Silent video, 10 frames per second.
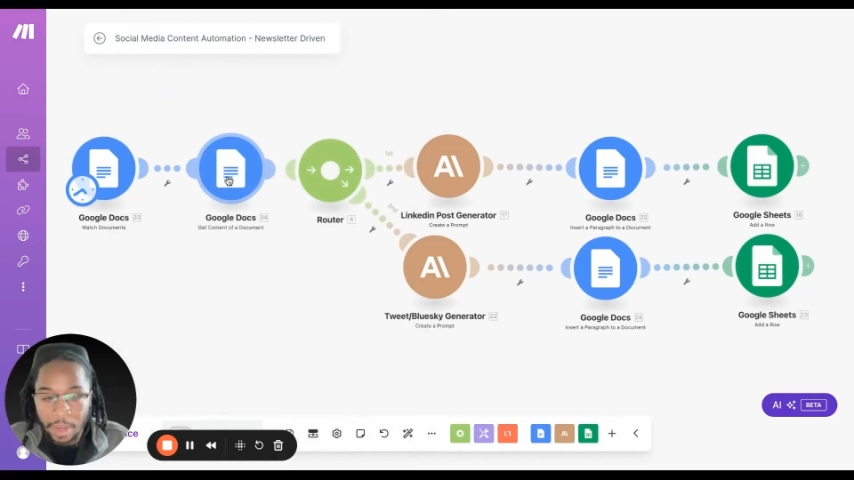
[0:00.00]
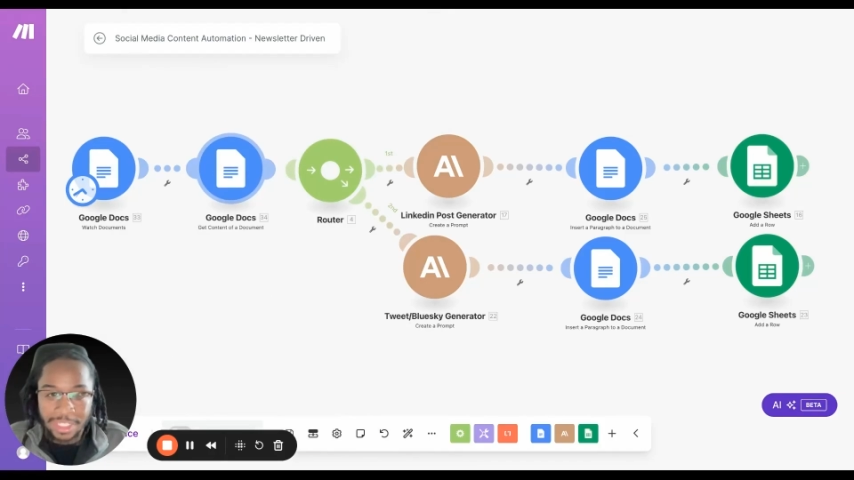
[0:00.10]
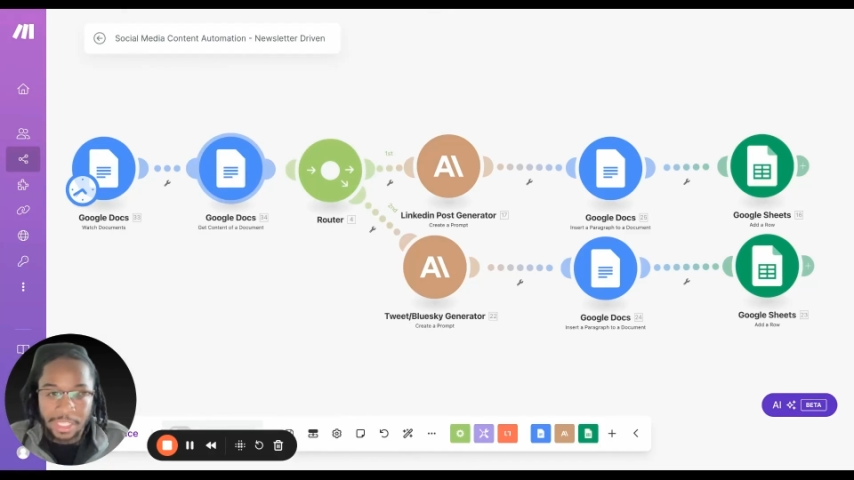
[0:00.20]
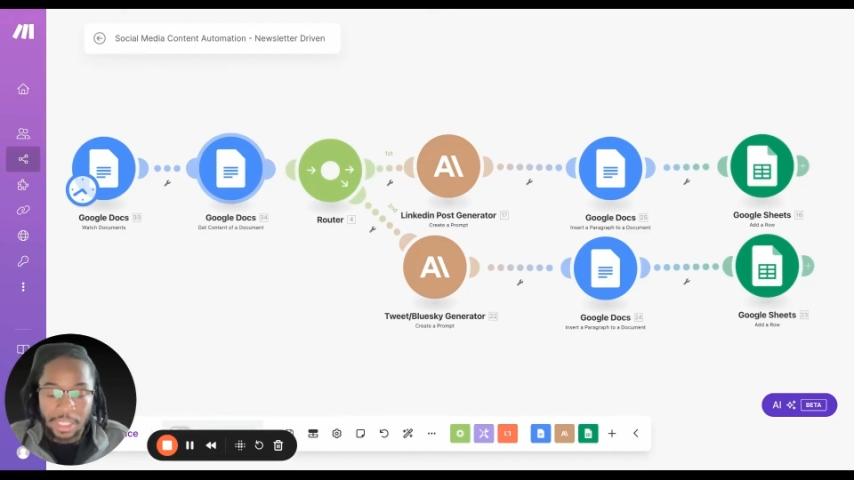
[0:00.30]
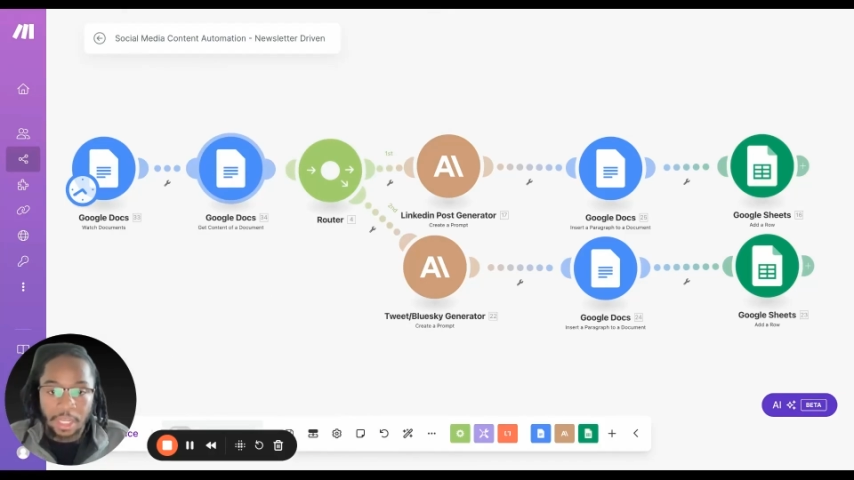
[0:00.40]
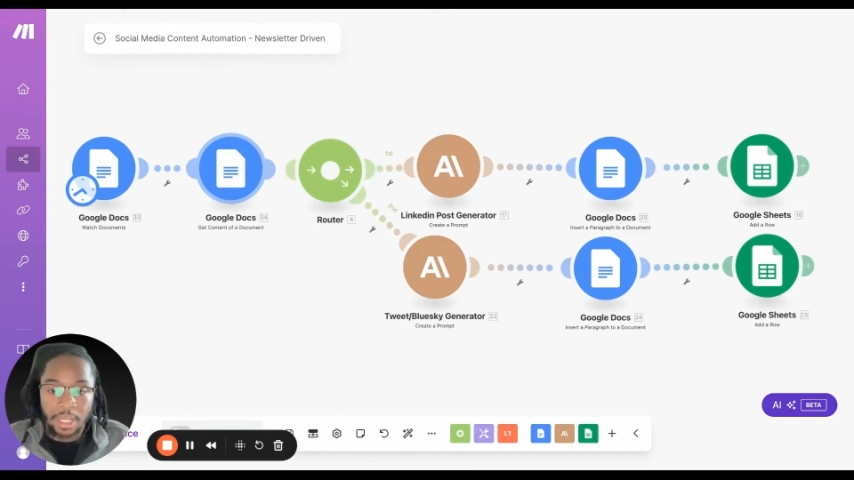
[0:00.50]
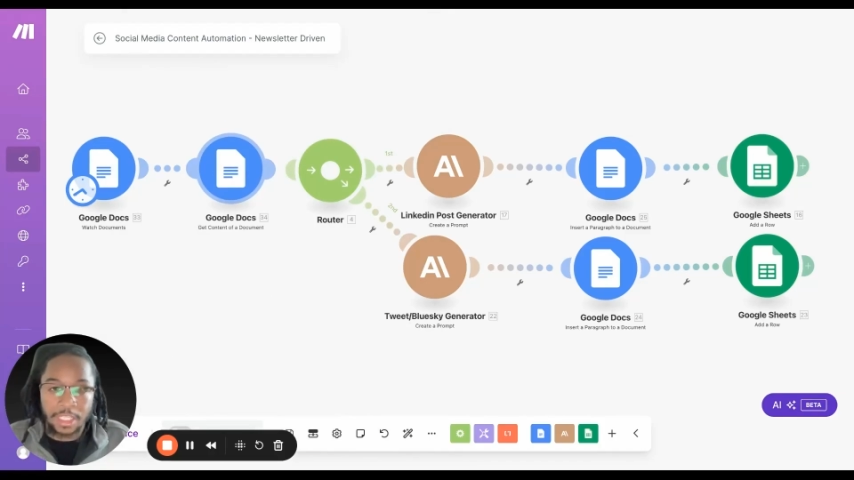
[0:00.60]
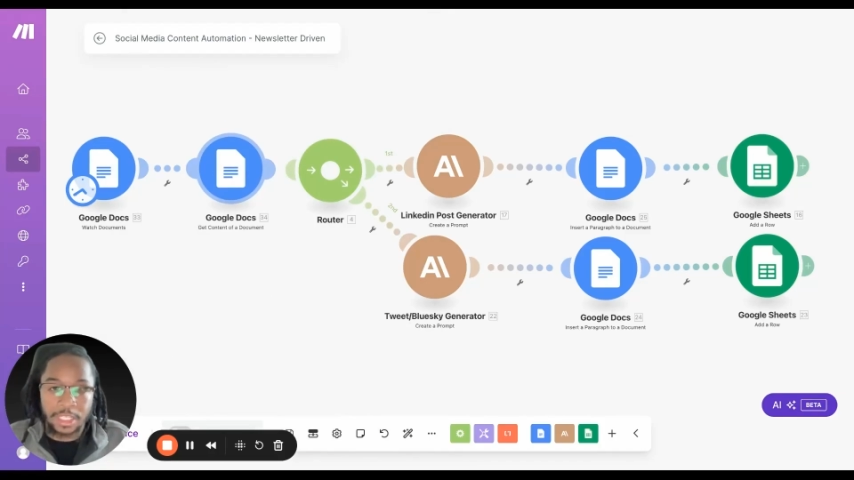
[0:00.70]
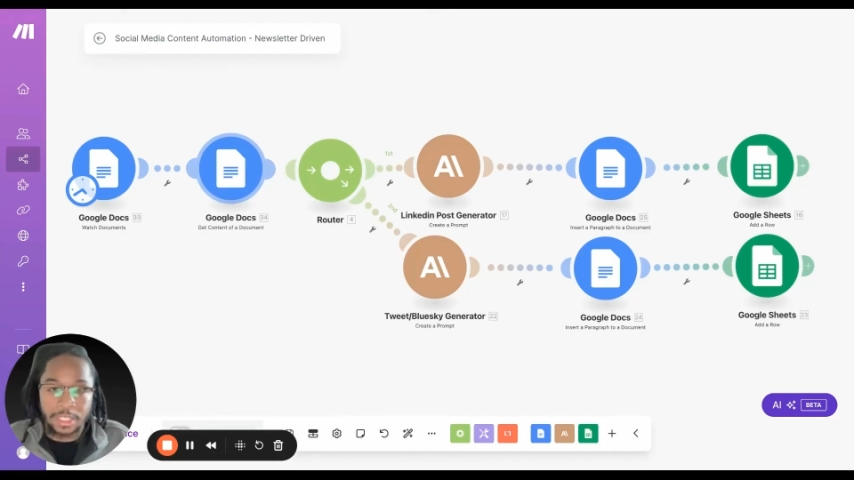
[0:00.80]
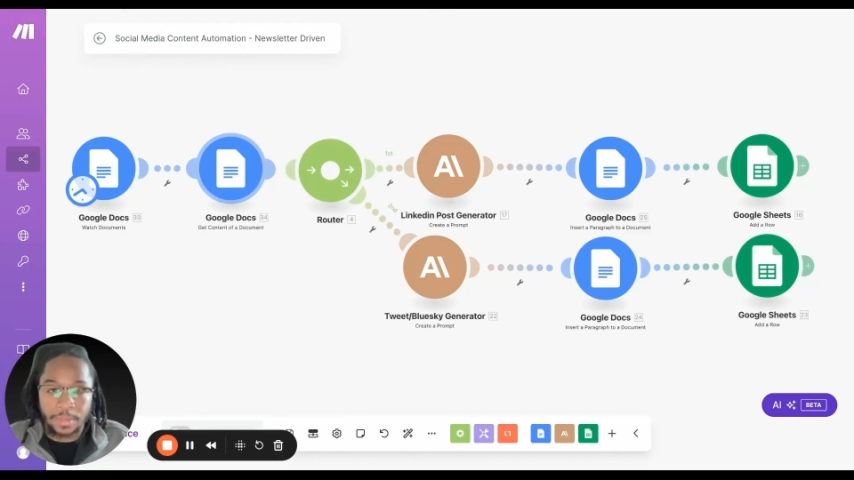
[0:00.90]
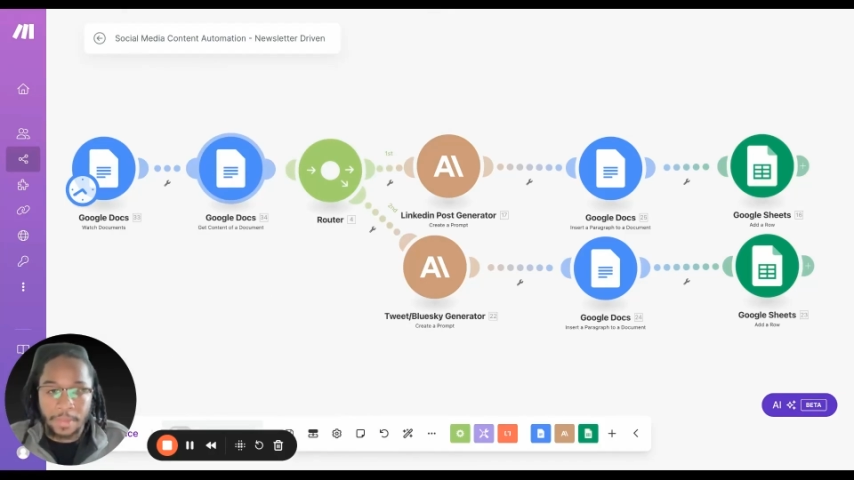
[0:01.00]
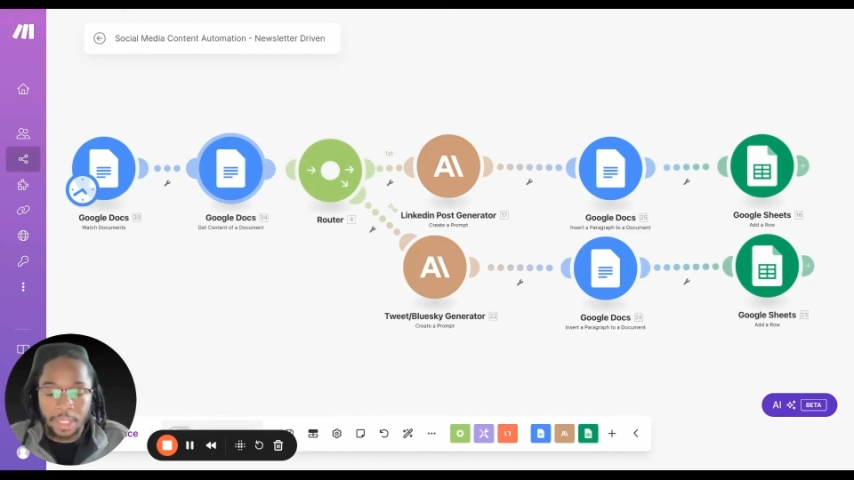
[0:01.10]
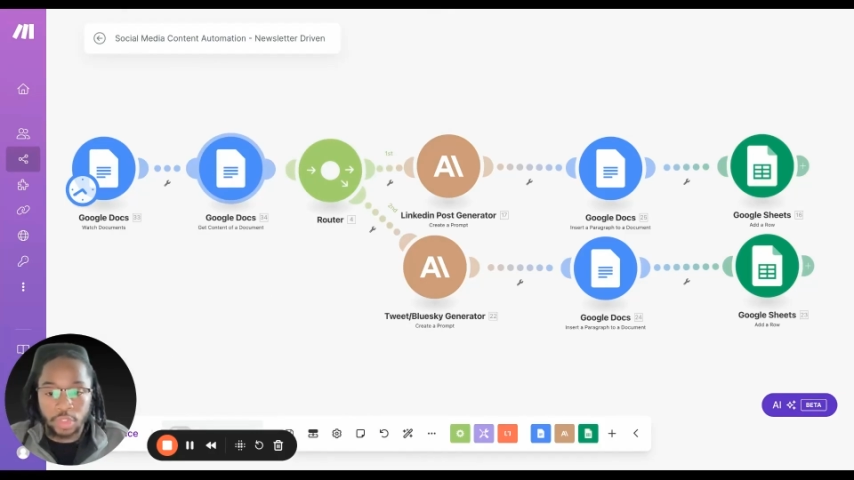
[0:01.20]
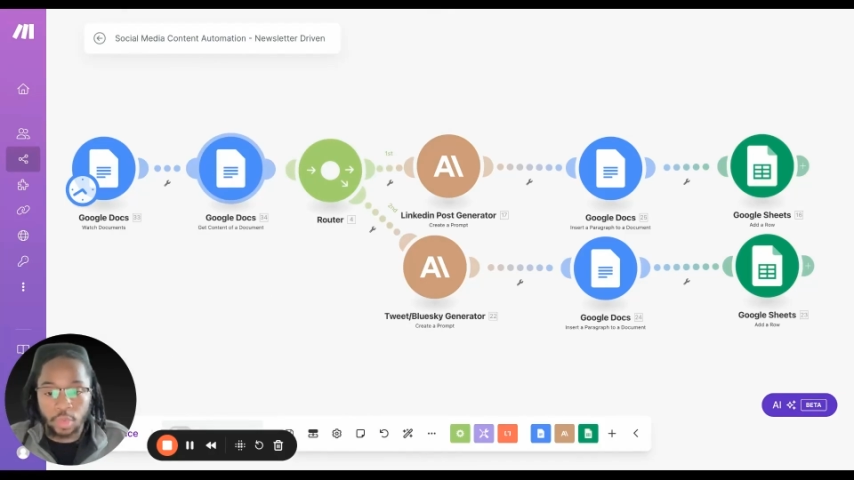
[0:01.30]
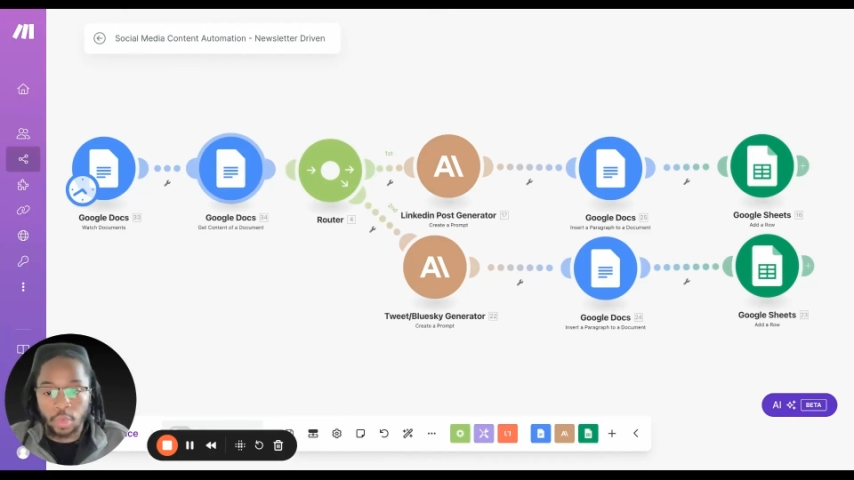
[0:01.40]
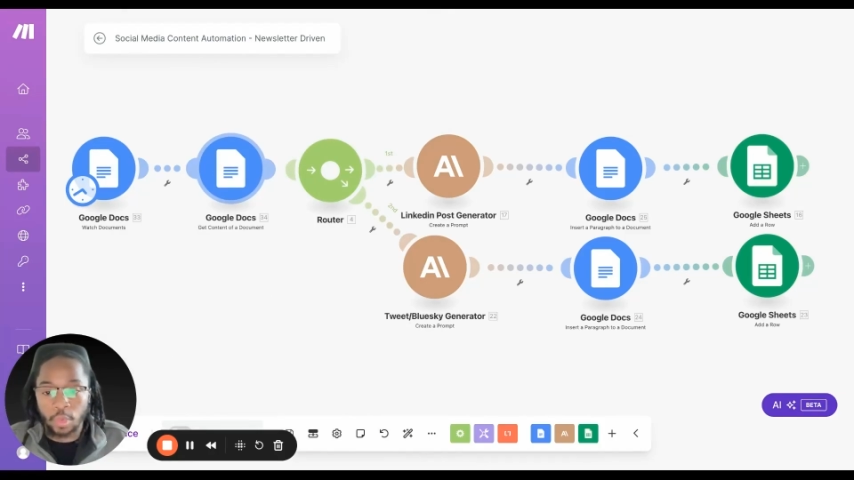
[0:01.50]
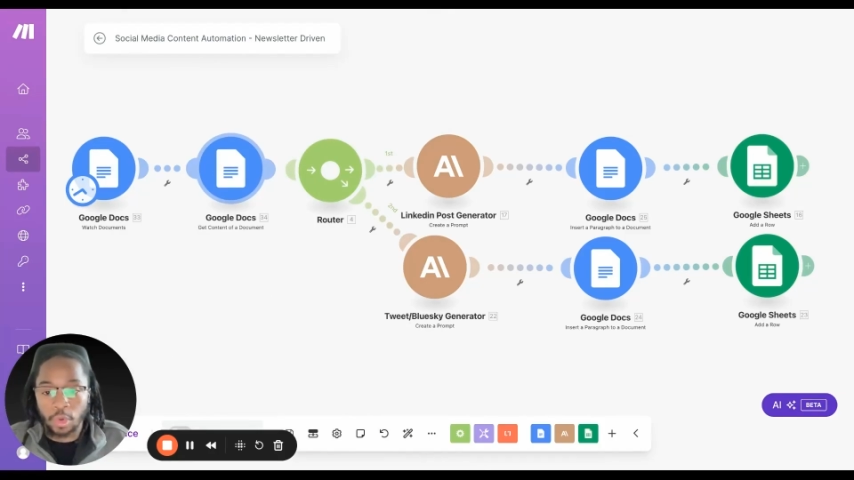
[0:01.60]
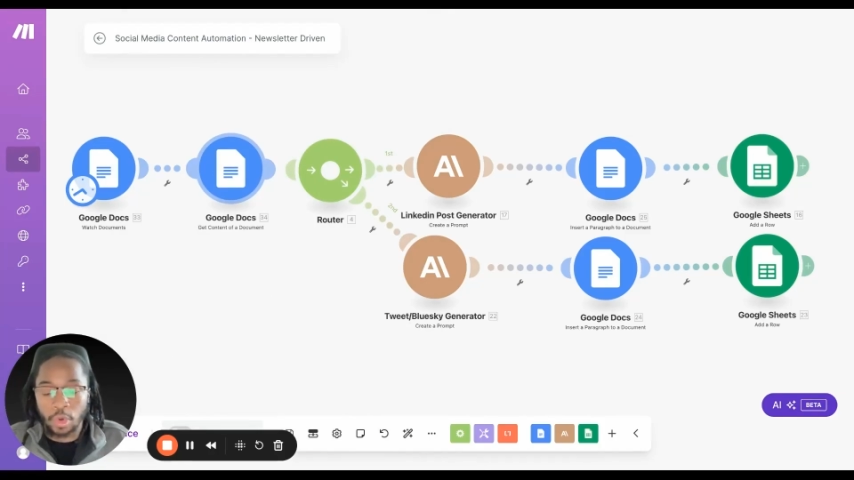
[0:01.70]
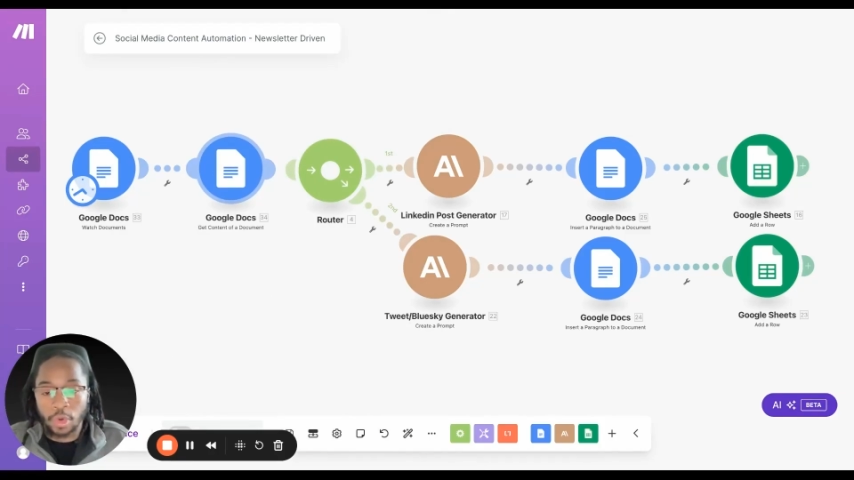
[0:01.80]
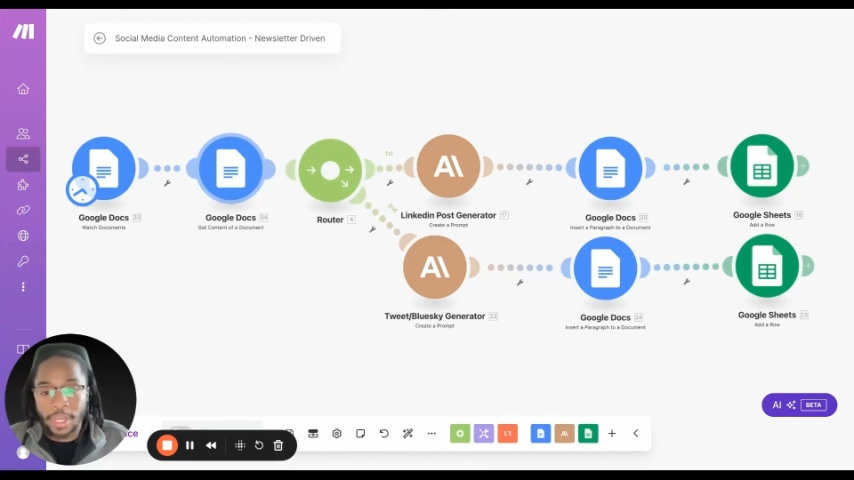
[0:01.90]
This get content module
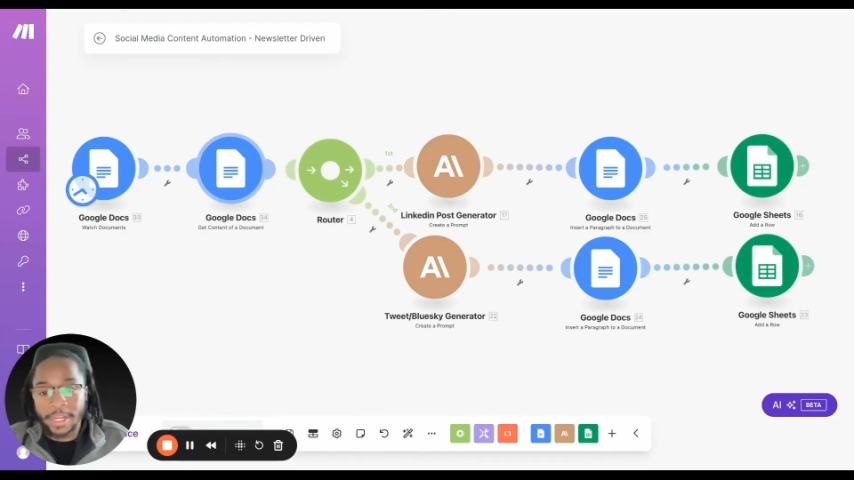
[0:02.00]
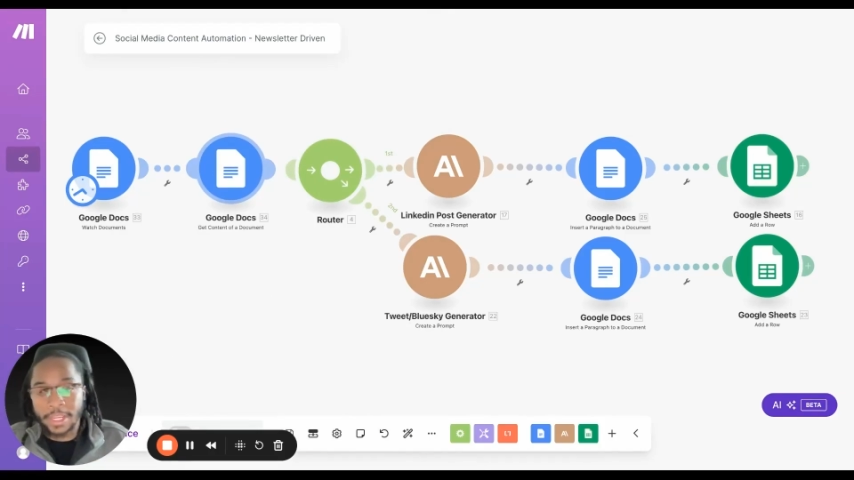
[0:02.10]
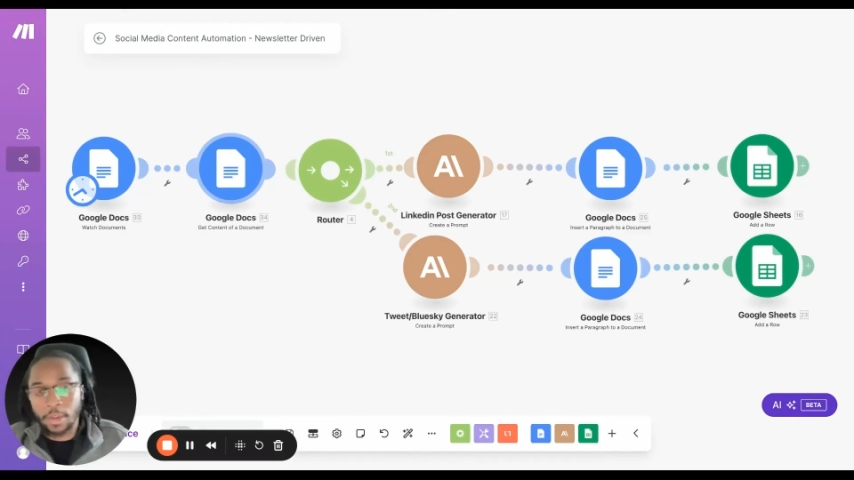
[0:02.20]
will go ahead